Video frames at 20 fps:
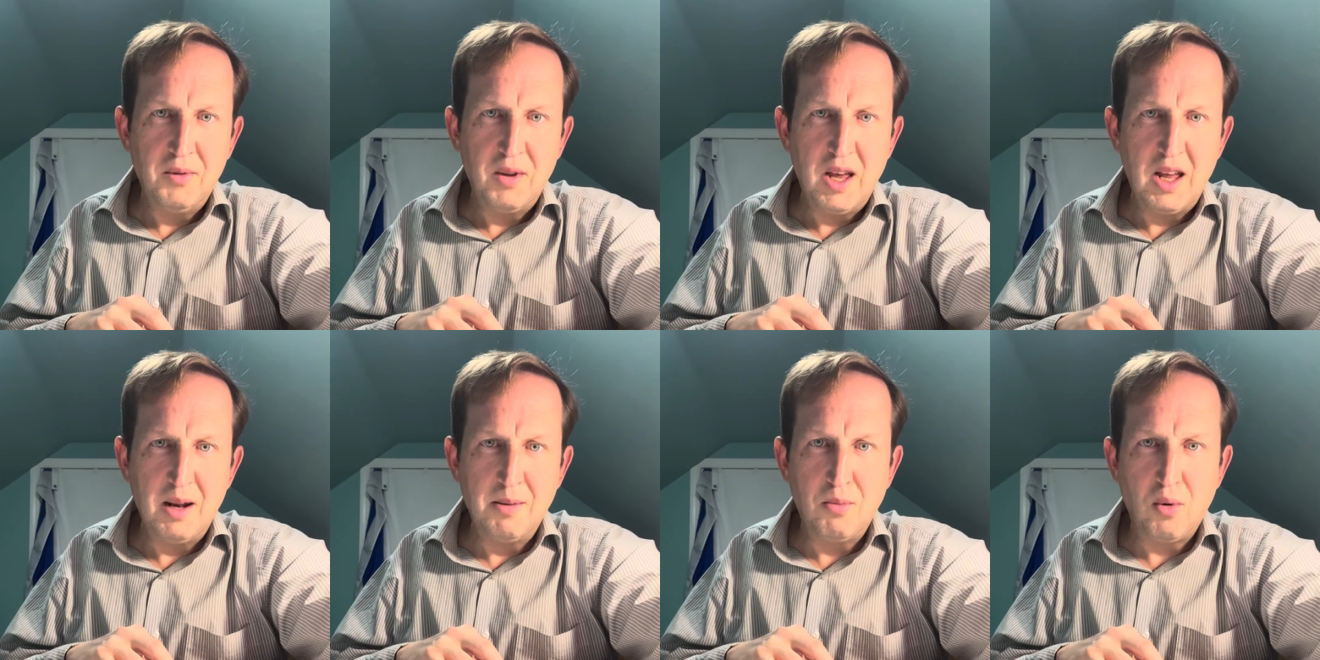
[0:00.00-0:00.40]

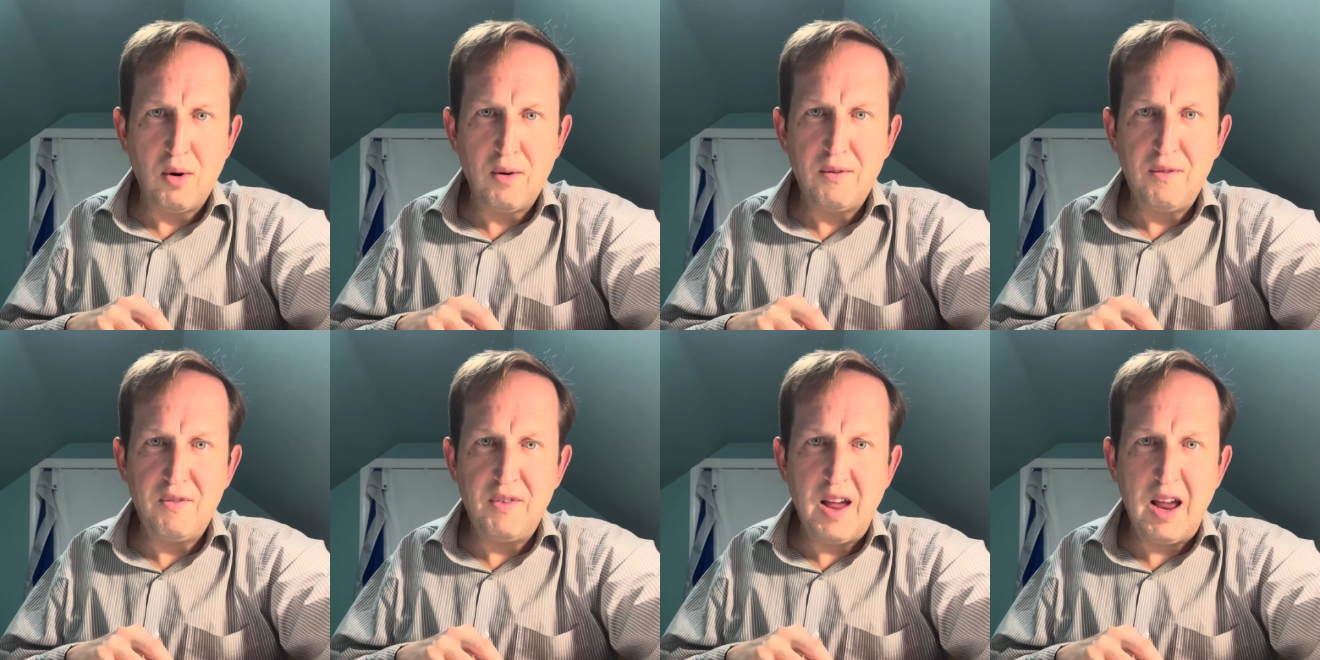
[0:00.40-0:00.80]
in a more
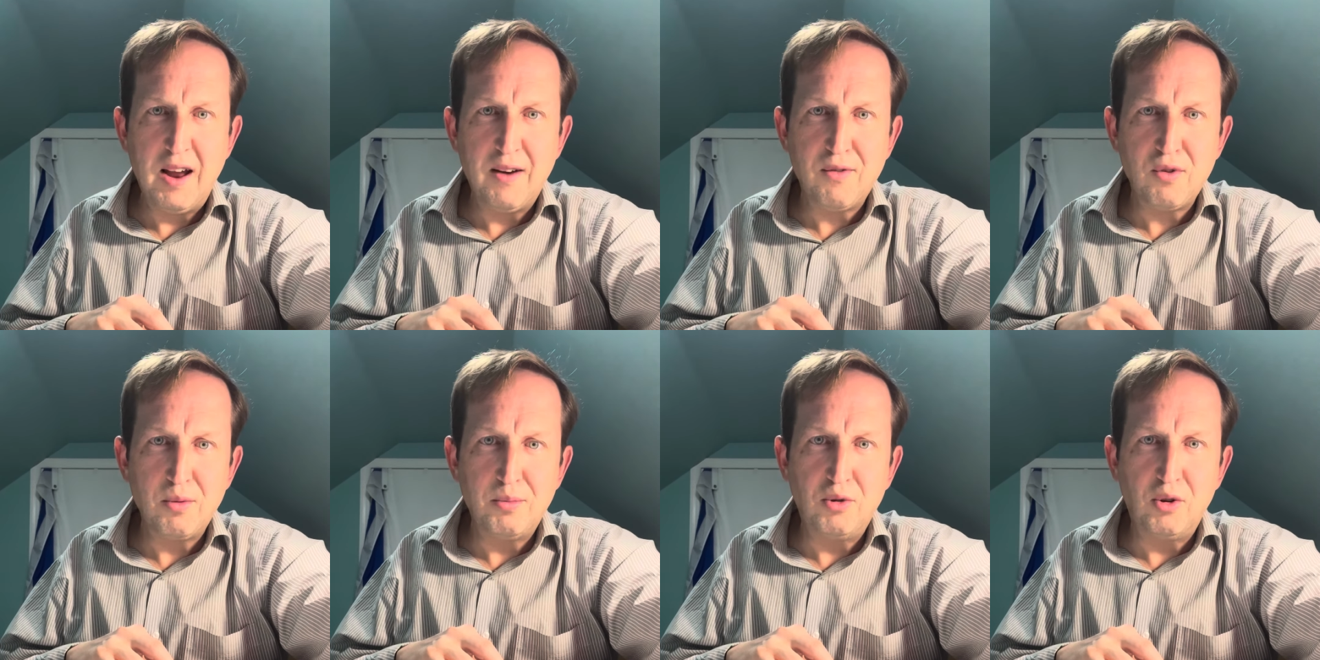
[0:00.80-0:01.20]

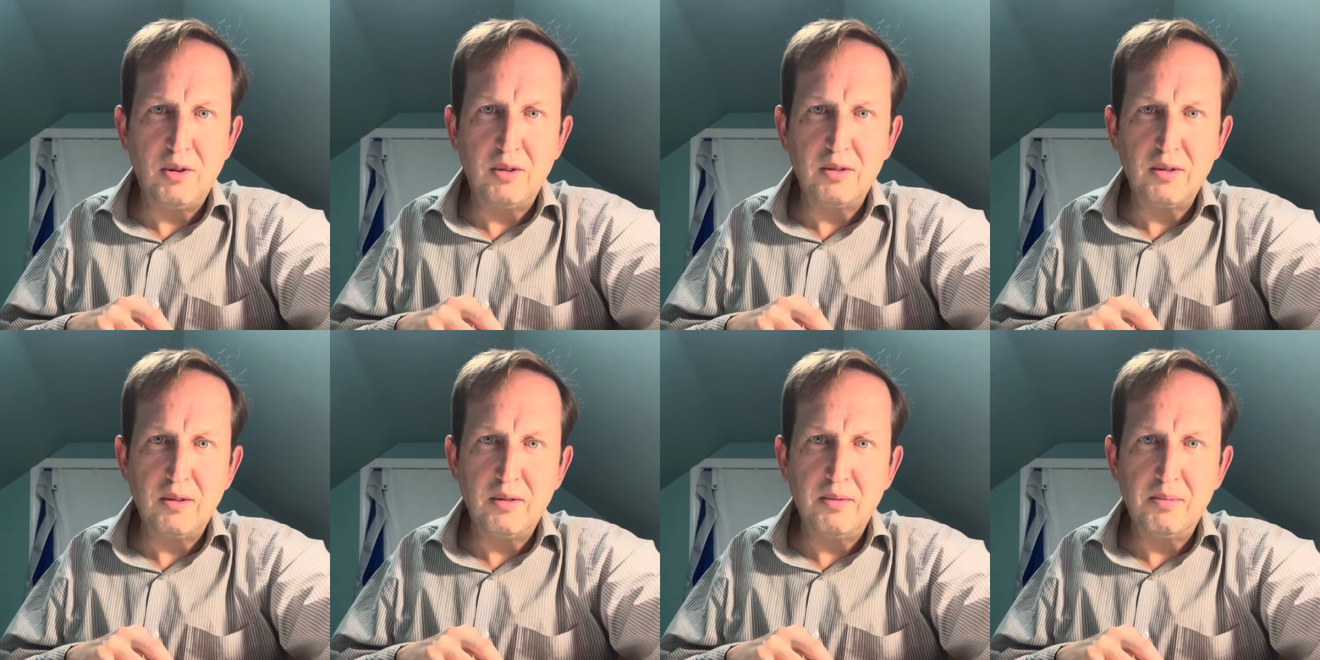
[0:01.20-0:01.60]

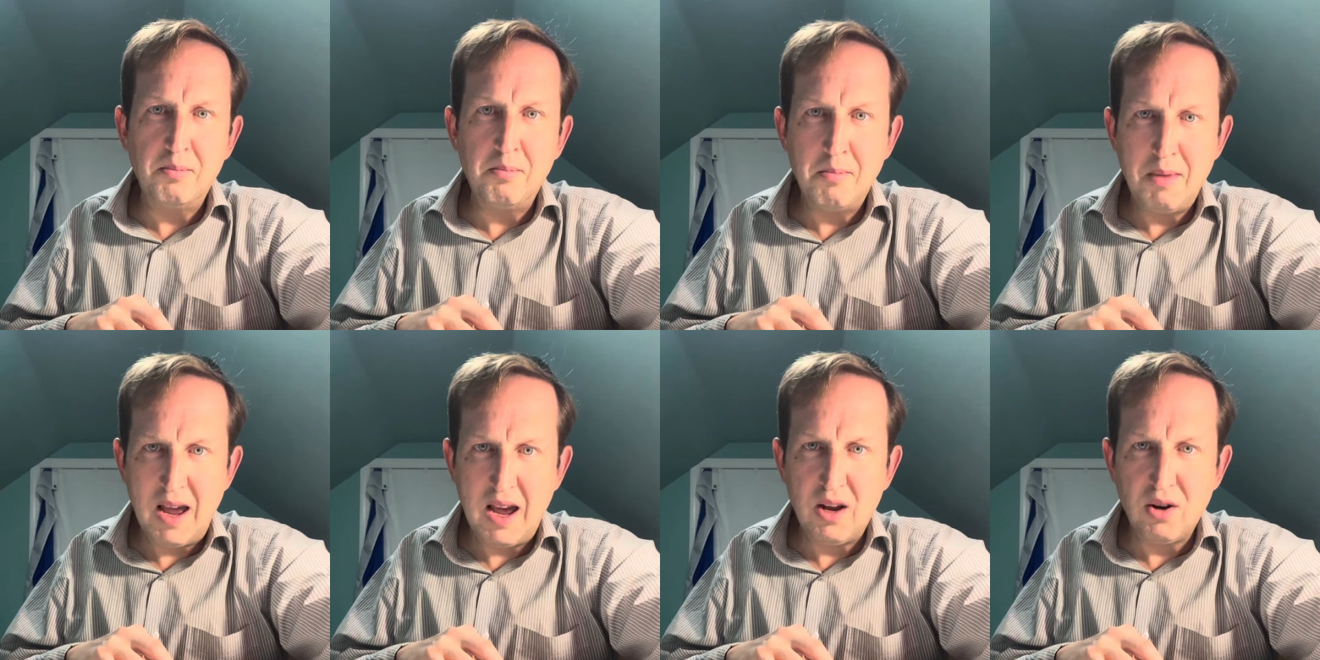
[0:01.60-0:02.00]
favorable
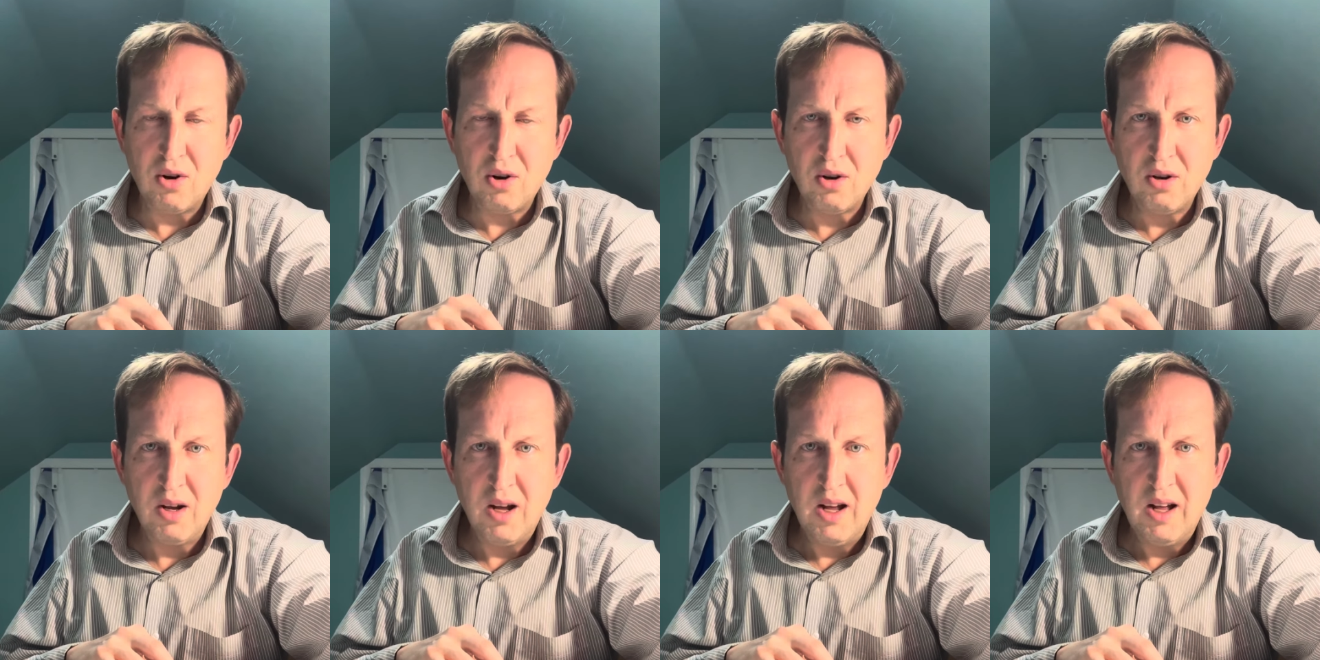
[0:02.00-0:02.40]

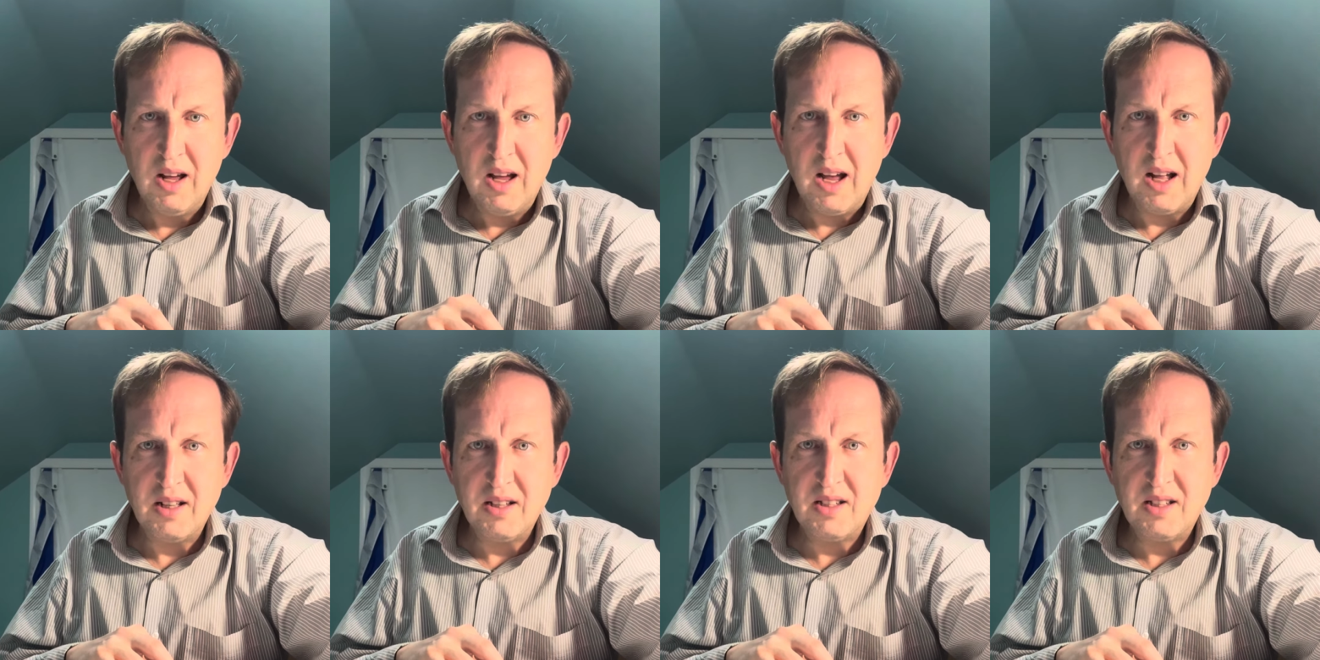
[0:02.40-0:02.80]
manner
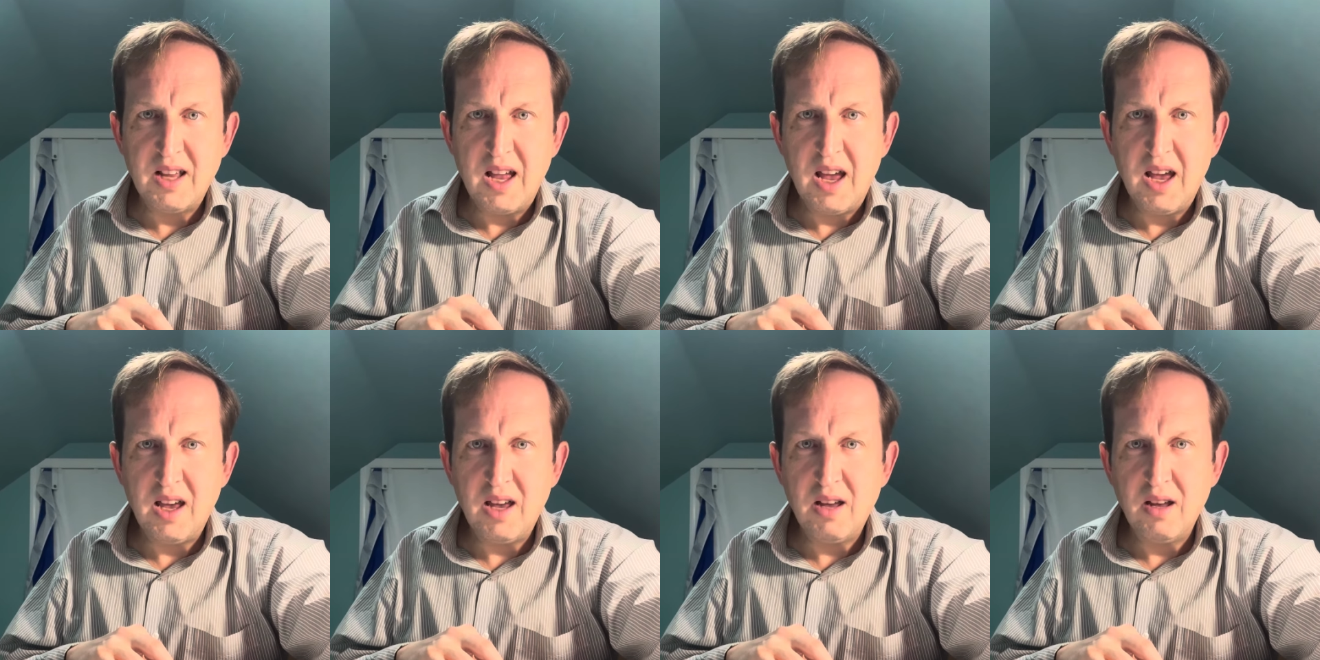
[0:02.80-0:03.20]
and
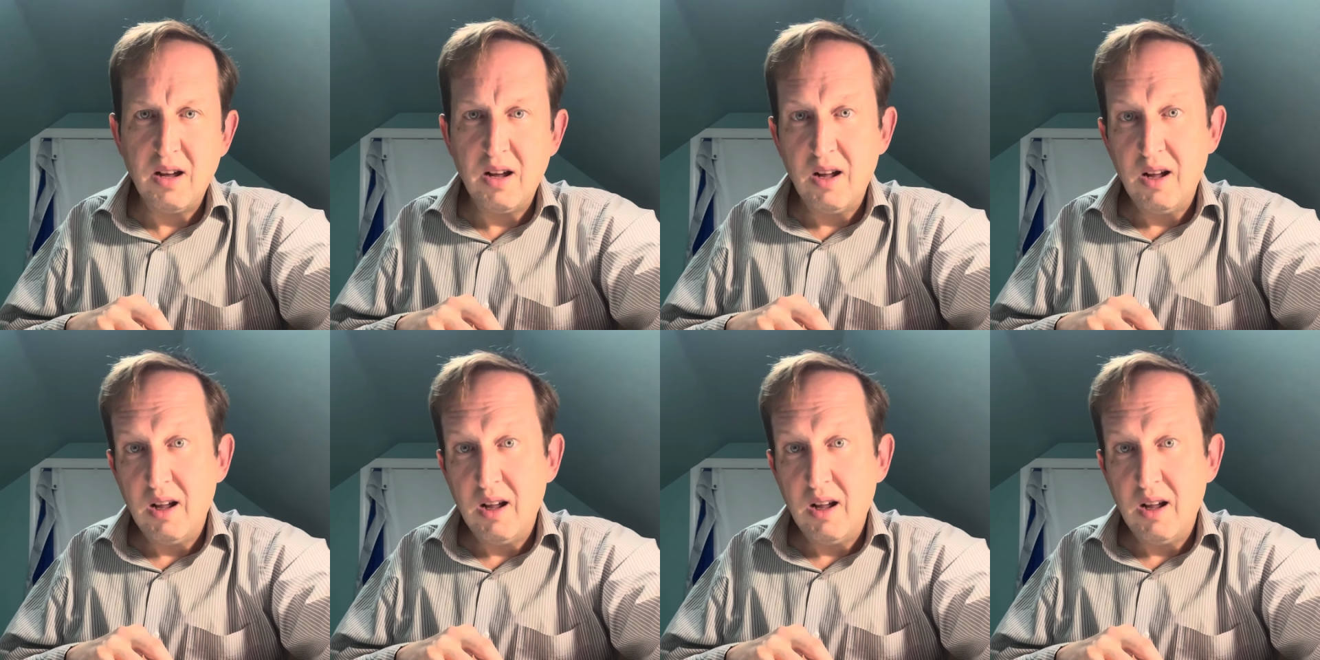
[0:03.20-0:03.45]
say,